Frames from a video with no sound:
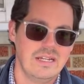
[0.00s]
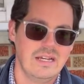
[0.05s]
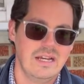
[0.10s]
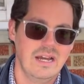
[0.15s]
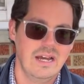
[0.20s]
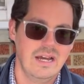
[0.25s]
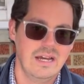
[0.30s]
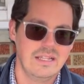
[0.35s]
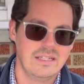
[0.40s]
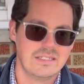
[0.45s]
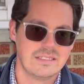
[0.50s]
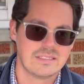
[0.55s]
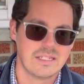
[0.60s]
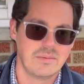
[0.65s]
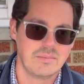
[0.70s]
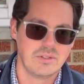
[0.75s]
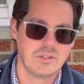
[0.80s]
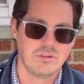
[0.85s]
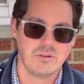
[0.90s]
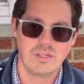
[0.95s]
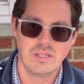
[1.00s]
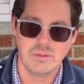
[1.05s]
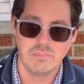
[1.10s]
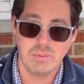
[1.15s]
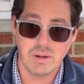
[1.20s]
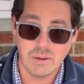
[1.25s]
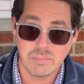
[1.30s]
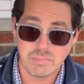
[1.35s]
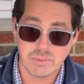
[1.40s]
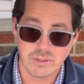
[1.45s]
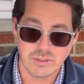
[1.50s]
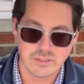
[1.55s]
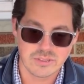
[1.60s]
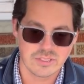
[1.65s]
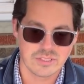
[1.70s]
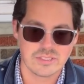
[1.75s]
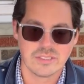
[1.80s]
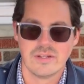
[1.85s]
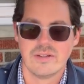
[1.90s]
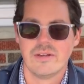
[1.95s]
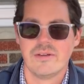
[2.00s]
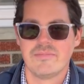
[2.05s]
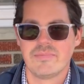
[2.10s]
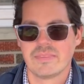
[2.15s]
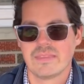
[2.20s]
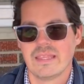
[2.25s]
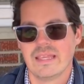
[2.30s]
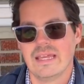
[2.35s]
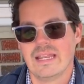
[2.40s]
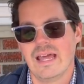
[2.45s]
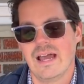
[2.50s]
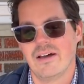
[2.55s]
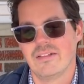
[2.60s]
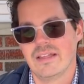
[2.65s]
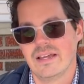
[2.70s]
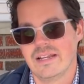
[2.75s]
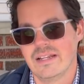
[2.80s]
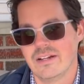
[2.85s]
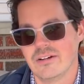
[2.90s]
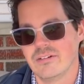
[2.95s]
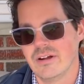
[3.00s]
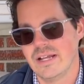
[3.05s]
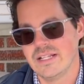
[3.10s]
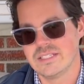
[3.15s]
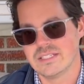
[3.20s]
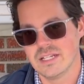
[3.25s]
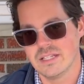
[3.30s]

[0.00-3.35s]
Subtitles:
to some degree the bumpers and how that integrates.